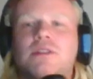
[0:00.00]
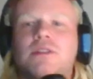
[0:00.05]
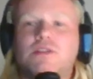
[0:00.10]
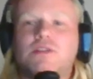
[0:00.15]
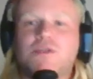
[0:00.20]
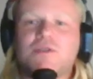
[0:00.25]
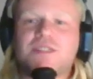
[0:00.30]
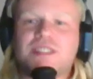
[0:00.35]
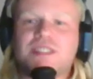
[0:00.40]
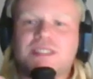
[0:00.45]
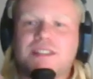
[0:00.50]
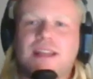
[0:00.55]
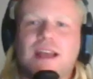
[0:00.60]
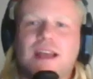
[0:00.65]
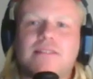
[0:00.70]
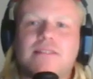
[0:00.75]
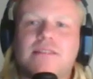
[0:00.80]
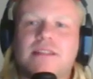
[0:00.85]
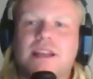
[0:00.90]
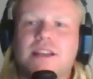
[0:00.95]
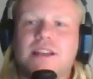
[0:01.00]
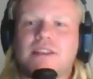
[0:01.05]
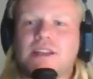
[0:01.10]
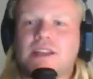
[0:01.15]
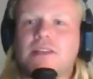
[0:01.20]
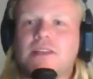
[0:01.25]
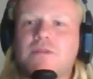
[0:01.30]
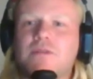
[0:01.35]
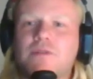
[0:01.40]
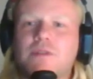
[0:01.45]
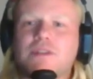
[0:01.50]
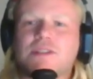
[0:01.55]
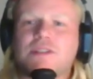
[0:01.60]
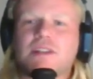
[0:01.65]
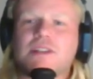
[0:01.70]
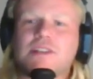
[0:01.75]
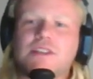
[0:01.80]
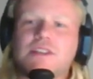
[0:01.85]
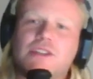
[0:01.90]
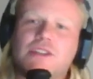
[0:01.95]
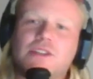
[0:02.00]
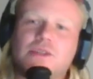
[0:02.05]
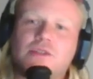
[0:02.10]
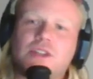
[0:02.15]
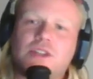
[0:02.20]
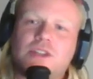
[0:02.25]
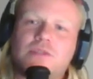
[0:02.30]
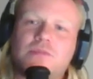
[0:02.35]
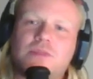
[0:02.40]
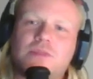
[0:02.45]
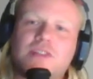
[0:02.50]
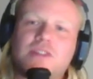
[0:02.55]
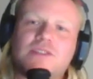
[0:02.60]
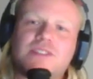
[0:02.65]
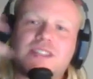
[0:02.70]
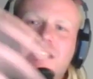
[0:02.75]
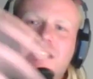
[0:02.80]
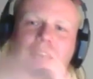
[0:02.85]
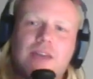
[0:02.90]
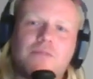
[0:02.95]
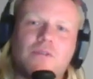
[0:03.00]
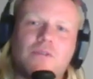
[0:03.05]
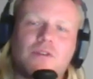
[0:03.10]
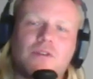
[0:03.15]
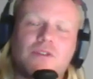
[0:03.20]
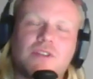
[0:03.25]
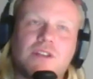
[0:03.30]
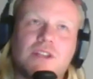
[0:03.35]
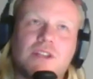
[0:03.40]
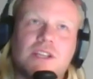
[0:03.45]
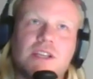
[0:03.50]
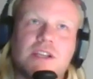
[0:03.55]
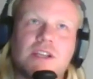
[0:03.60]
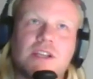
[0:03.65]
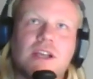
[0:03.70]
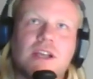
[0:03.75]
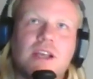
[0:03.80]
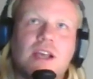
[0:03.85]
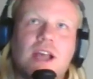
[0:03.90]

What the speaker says: Do you see that, like the influence that the international players have on the league